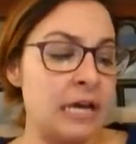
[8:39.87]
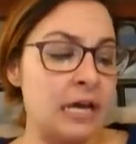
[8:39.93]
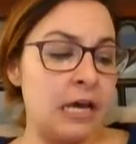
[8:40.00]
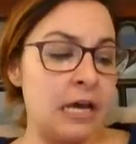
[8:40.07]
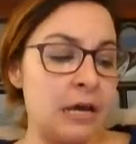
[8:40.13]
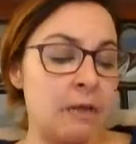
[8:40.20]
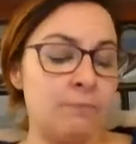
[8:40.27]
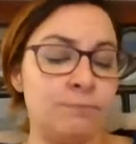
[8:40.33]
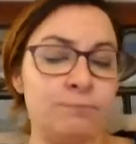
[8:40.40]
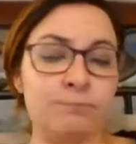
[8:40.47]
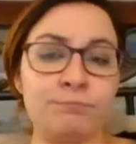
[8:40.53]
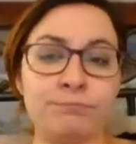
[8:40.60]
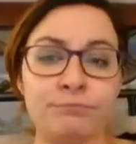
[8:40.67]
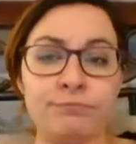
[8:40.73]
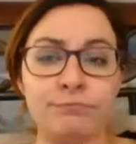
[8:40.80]

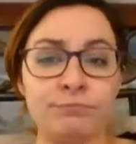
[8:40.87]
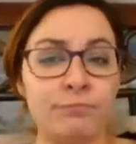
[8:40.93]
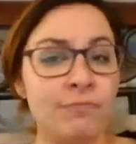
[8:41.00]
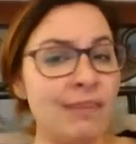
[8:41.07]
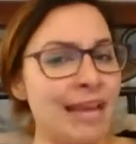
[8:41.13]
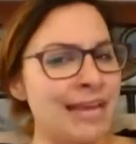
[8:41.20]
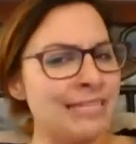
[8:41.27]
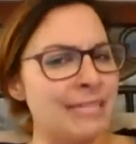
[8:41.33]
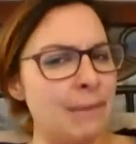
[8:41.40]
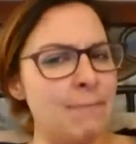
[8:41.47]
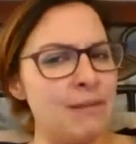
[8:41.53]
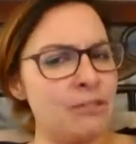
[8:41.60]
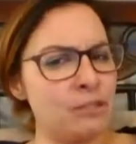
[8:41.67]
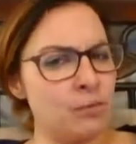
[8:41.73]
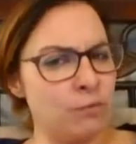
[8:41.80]
Um, as I
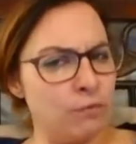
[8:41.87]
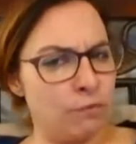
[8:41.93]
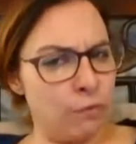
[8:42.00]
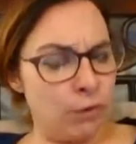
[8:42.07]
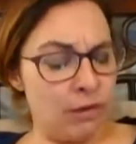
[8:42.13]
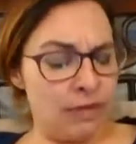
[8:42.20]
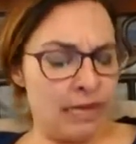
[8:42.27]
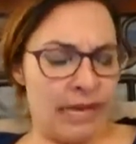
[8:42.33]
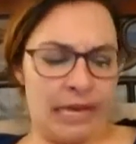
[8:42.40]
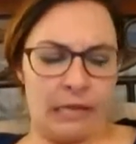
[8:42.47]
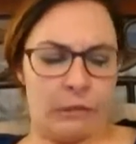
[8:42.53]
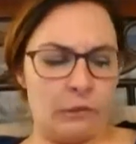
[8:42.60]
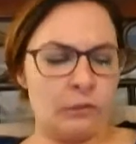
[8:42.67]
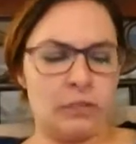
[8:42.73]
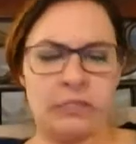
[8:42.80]
mentioned before, the
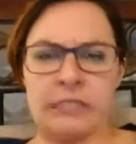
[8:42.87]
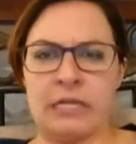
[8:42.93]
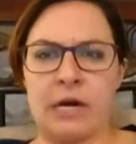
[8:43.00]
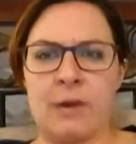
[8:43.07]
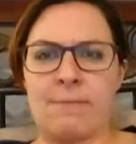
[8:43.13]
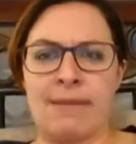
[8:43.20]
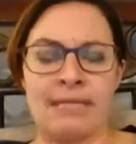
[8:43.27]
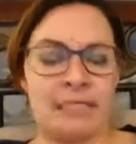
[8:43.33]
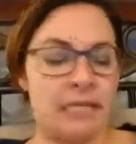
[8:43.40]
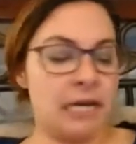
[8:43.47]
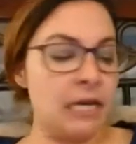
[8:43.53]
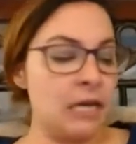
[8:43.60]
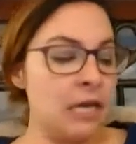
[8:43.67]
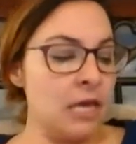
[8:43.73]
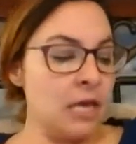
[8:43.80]
candles because they're
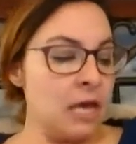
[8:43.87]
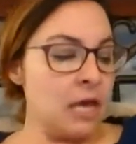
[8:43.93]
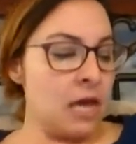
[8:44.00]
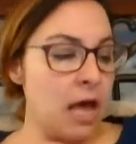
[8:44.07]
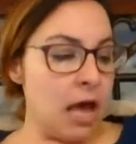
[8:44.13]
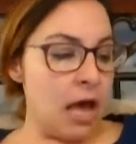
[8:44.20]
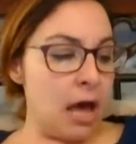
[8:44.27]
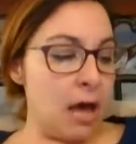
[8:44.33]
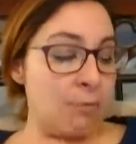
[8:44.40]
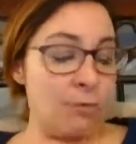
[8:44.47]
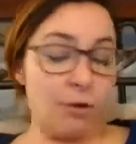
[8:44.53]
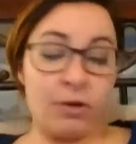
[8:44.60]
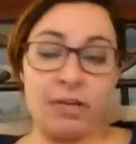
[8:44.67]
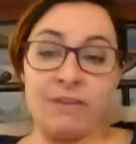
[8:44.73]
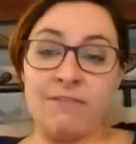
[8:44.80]
amazing. Um,
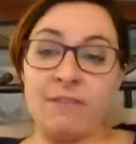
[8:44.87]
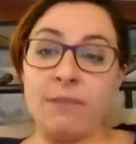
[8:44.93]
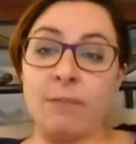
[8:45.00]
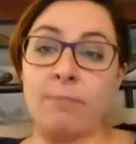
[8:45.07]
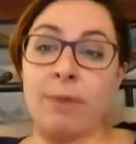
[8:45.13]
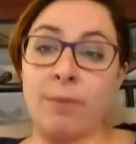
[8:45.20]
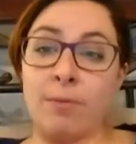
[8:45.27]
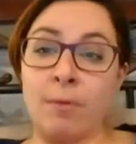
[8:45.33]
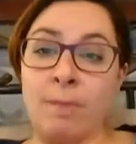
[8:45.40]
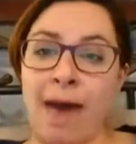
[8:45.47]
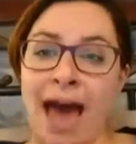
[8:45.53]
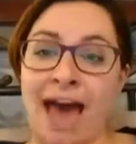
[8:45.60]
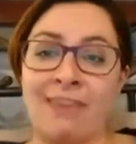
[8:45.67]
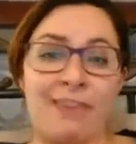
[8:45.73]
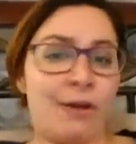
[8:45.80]
or even the bubble
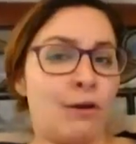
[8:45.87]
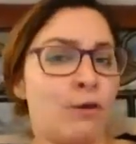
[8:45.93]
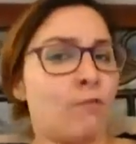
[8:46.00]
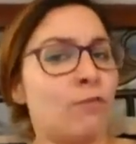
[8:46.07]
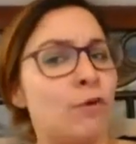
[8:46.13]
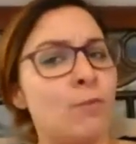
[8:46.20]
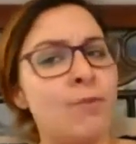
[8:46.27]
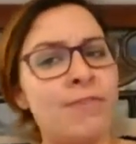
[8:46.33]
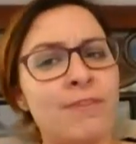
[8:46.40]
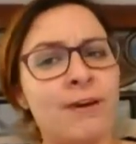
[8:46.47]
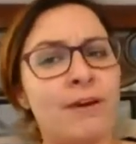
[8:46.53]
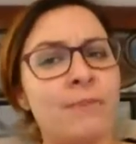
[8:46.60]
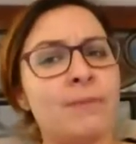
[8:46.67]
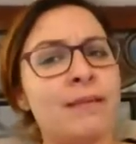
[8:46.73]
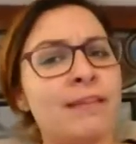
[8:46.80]
bath, their
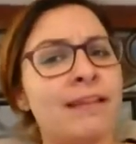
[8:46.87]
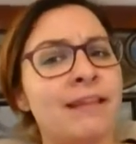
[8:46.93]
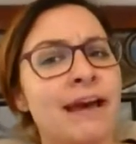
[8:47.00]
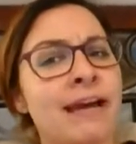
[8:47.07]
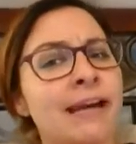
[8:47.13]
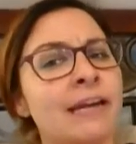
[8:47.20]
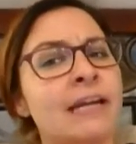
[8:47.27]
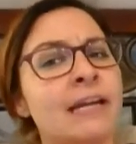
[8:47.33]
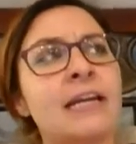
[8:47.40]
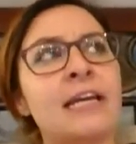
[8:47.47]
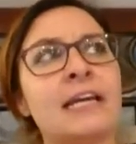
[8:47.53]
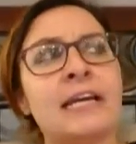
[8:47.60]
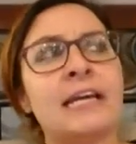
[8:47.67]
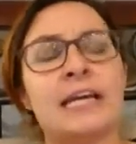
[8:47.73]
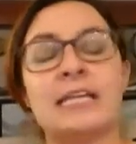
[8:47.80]
aromatherapy line
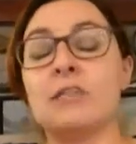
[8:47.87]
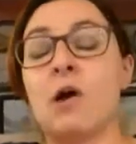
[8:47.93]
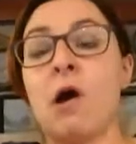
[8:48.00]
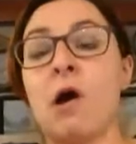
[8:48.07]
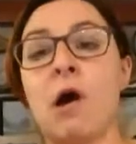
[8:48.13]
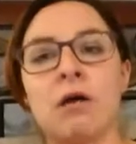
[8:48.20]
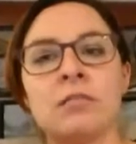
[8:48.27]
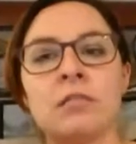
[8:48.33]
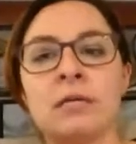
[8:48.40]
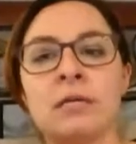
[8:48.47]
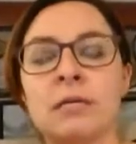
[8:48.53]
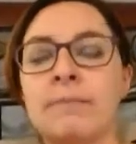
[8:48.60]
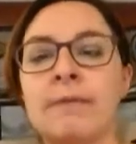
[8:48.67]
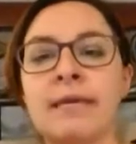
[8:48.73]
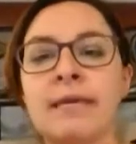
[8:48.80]
is
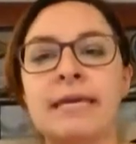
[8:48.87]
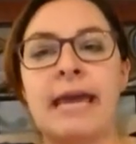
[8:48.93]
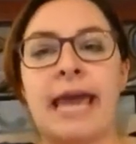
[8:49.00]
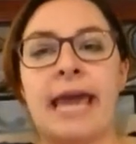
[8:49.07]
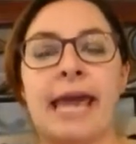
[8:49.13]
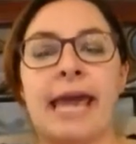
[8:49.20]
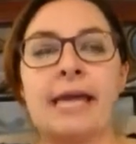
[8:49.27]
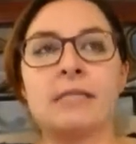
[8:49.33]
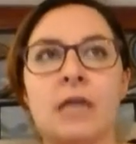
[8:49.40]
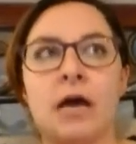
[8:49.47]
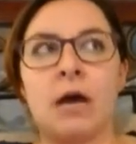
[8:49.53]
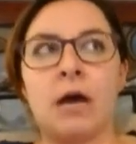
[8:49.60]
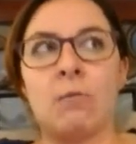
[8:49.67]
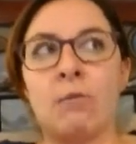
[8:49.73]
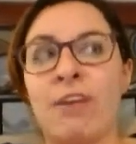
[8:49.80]
awesome. And
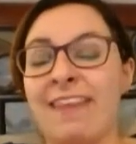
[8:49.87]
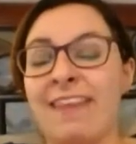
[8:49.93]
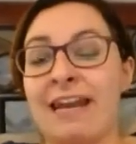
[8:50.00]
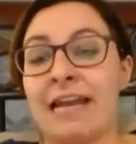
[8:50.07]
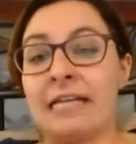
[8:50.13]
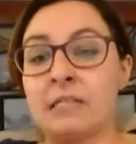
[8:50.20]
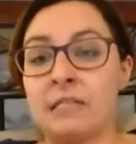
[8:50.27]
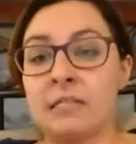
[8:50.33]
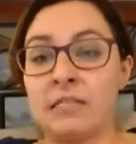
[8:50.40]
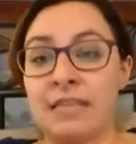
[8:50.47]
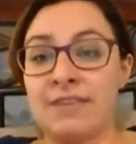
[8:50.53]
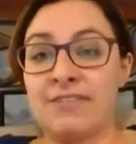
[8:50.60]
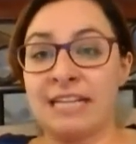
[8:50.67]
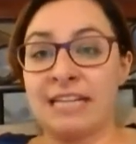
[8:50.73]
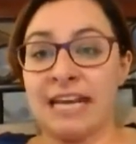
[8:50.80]
um, one of the nicest
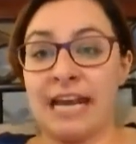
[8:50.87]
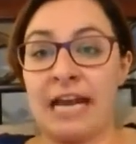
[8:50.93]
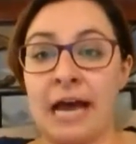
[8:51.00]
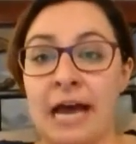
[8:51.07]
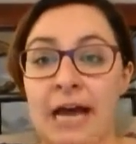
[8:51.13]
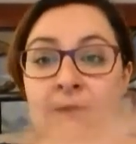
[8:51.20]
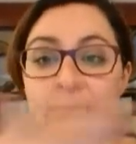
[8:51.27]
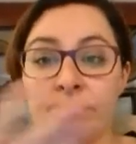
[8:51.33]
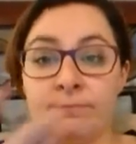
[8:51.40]
gifts that I got